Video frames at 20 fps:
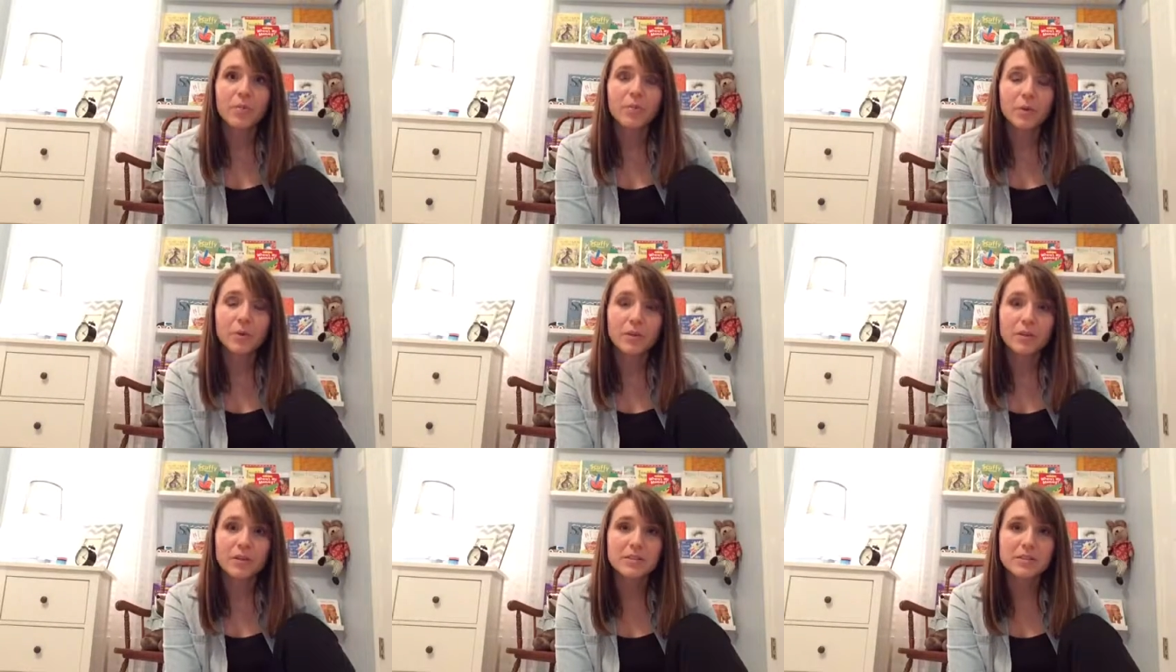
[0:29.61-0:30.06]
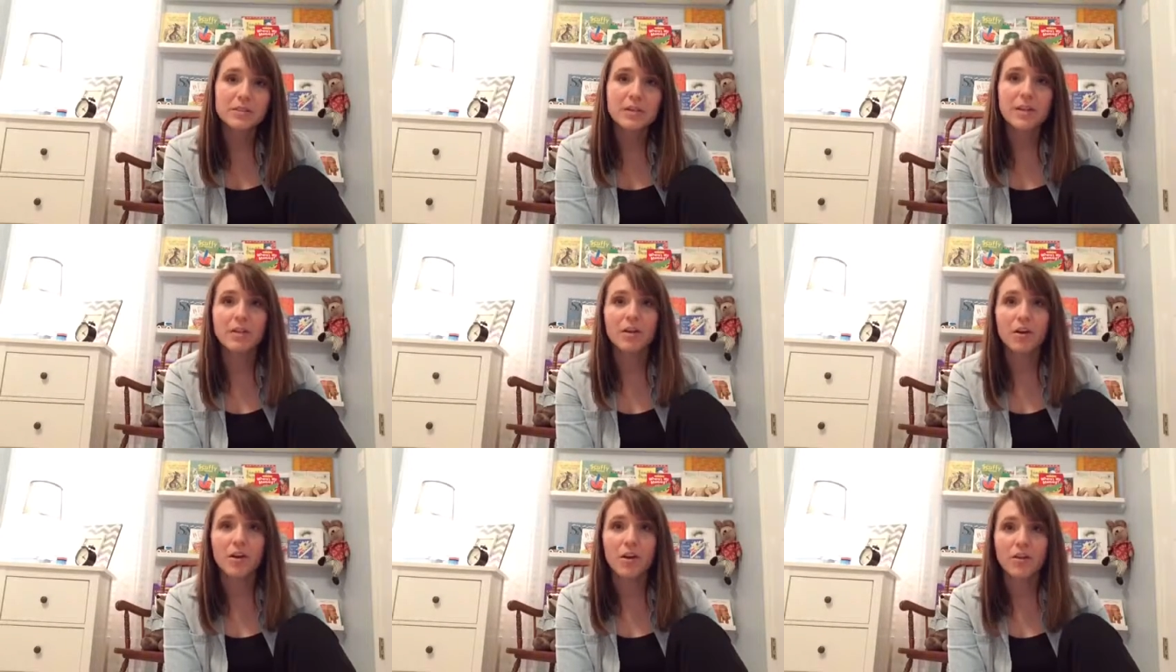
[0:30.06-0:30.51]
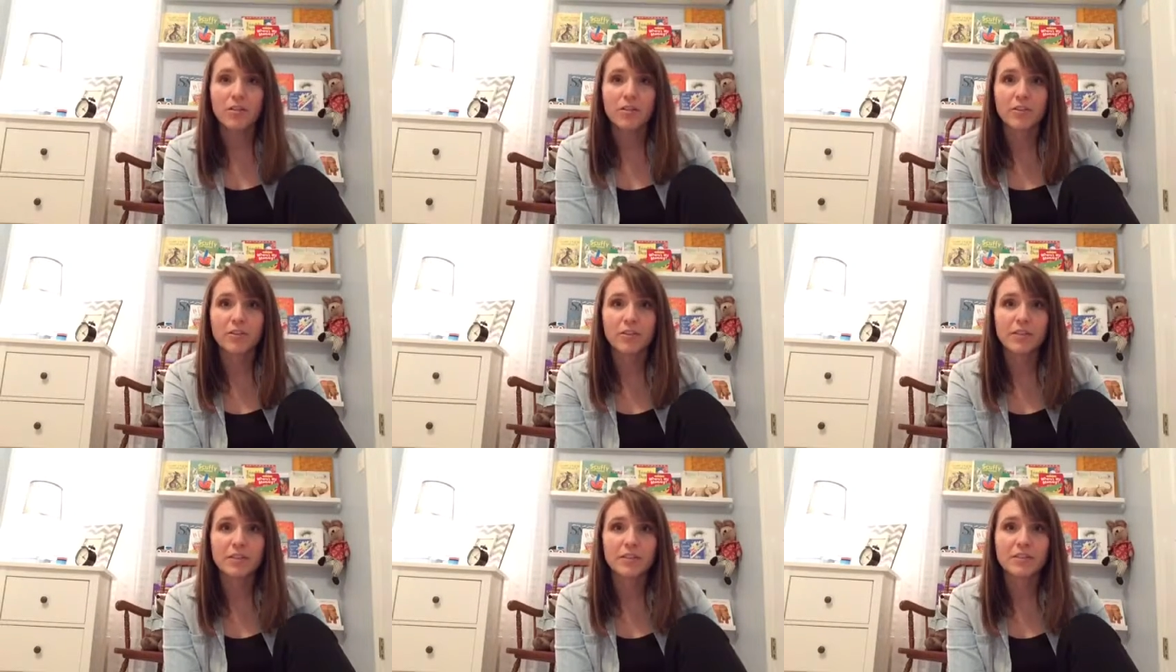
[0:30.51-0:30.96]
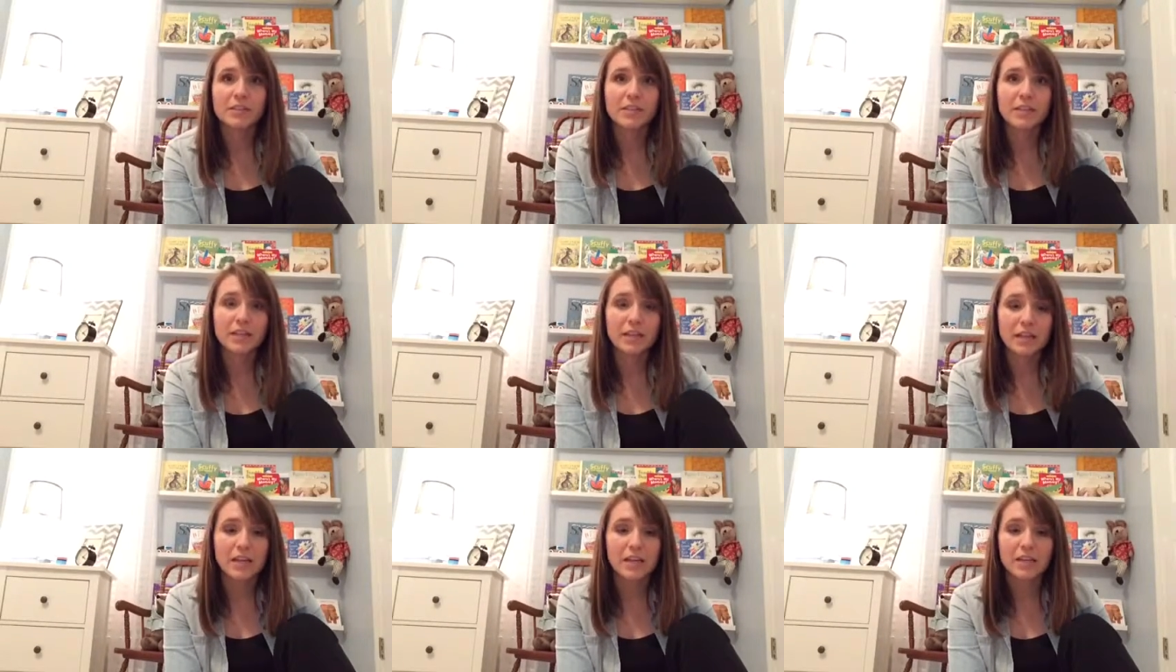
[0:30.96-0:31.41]
books and authors,
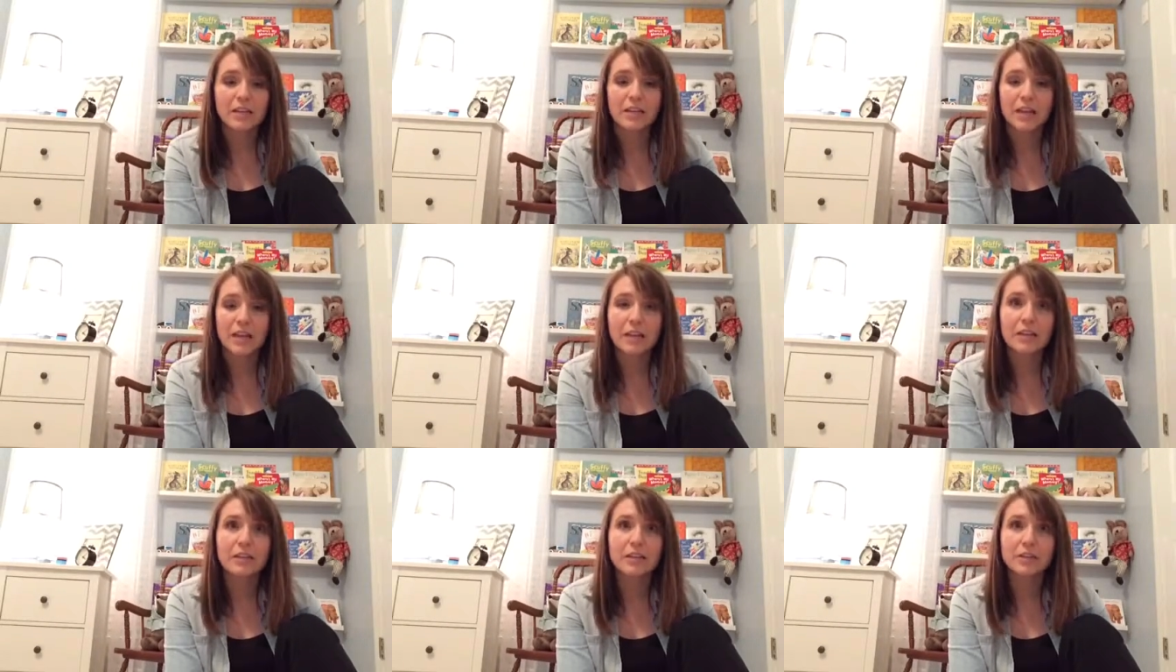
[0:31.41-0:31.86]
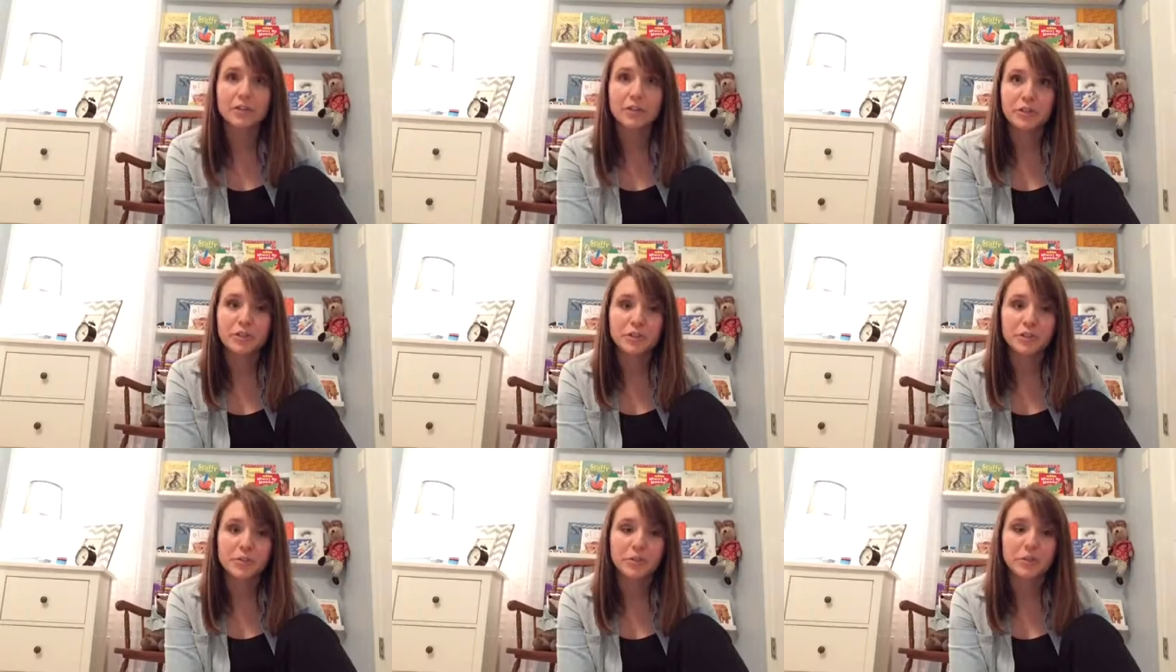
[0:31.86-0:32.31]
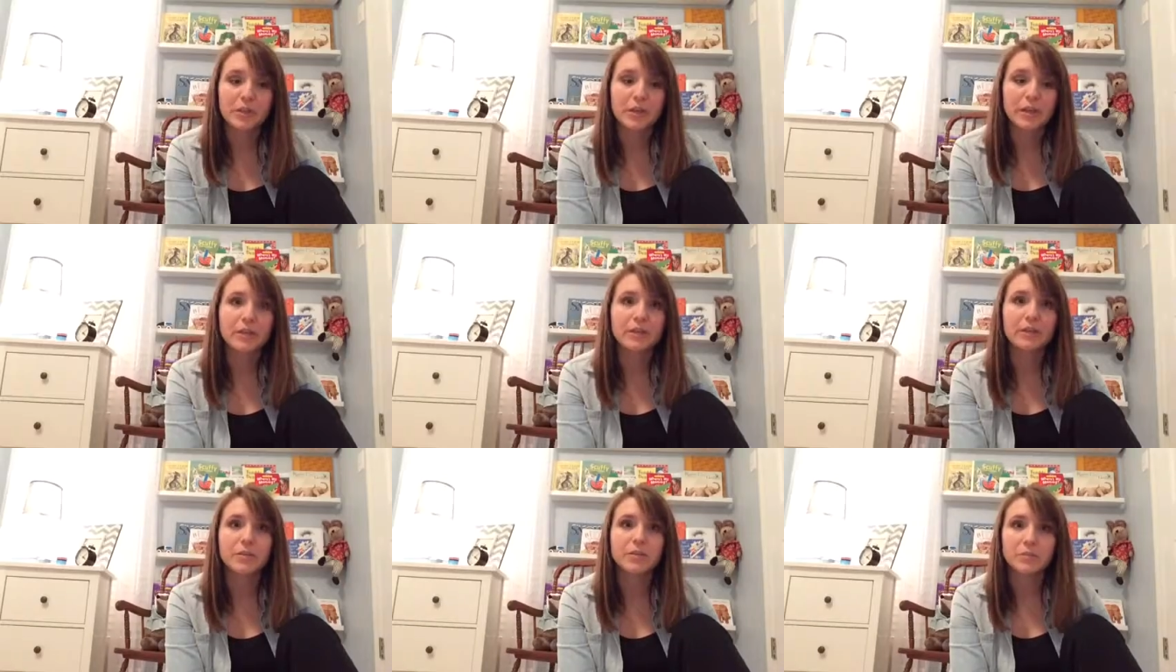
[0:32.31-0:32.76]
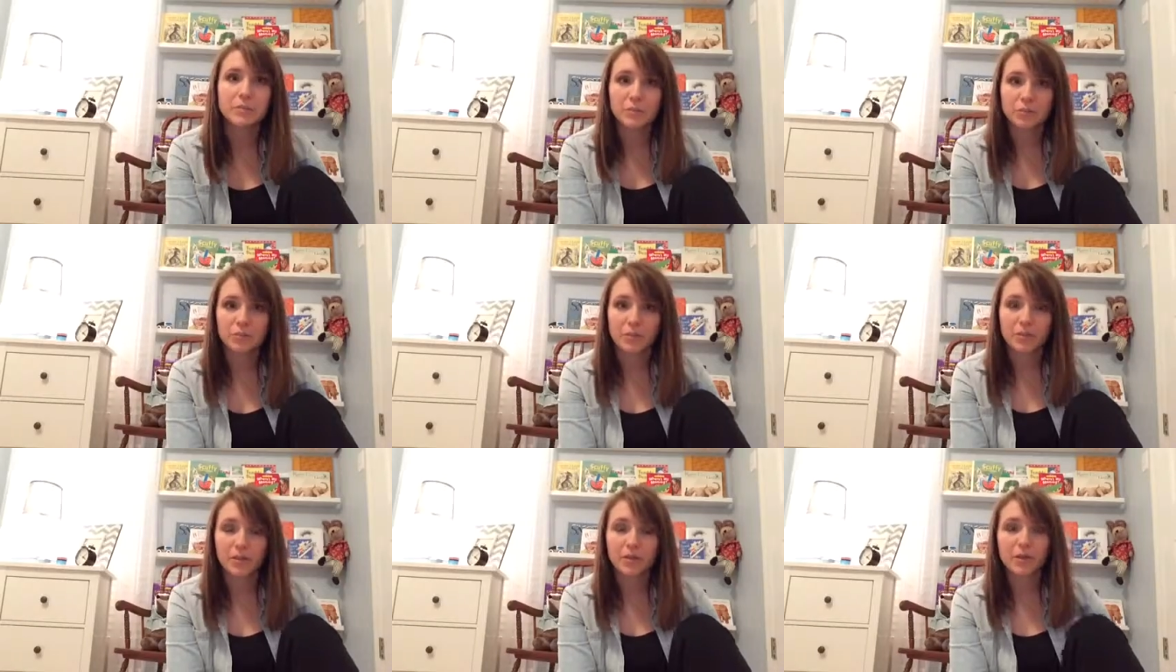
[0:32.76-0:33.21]
and anything literature related
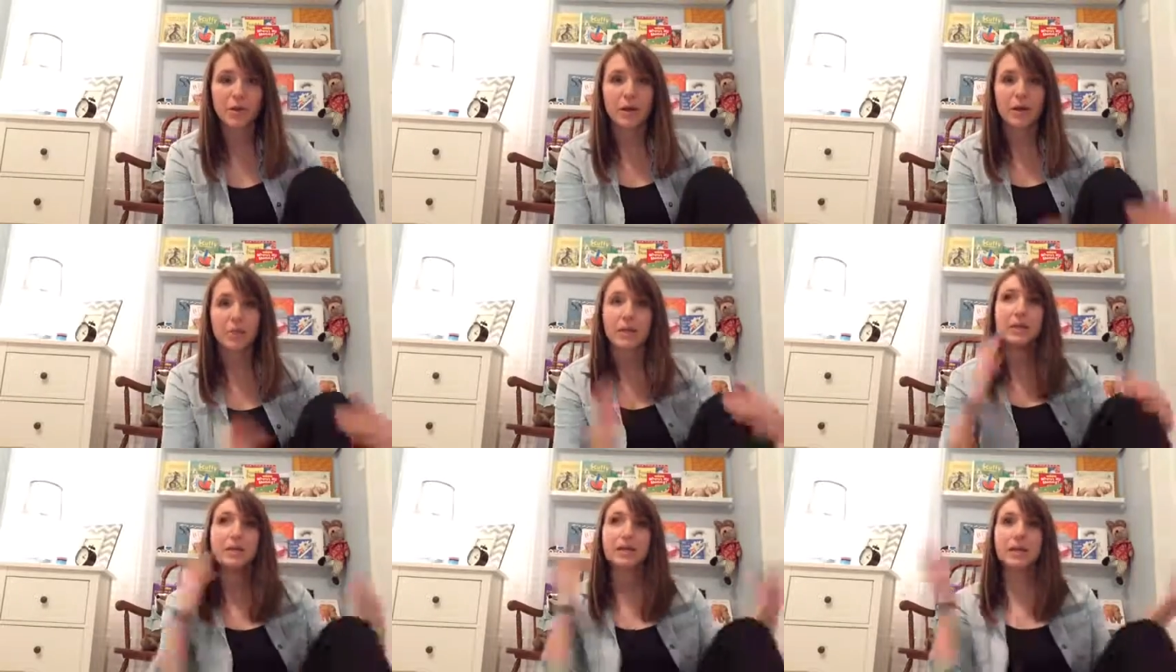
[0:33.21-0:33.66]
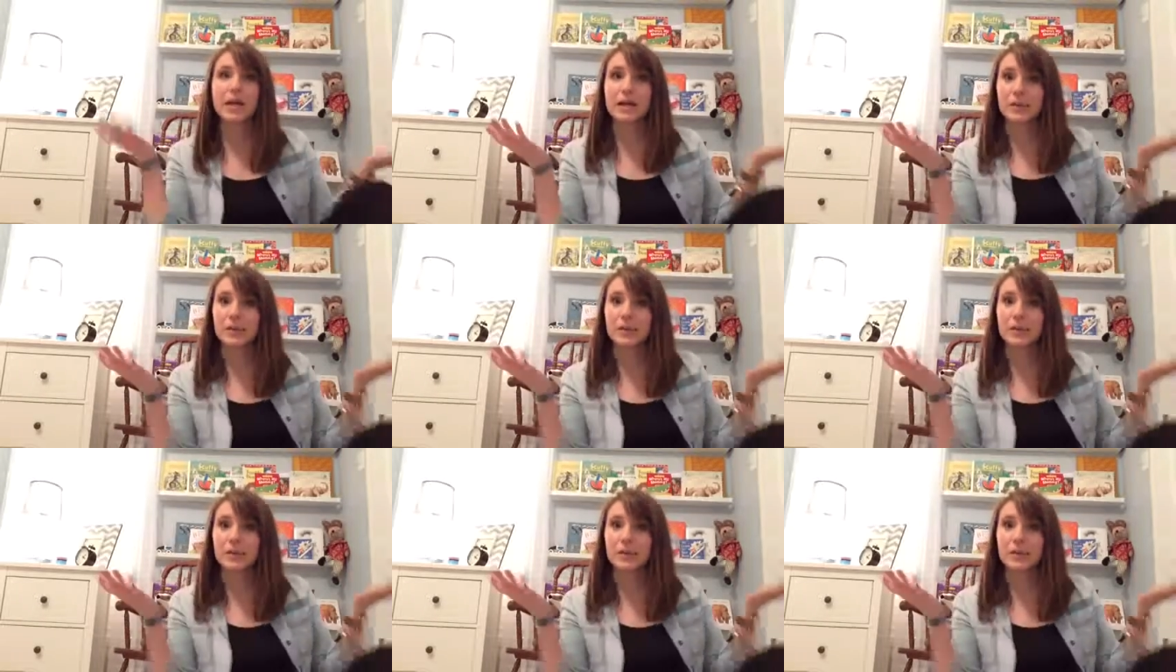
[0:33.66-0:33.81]
was really the way I went.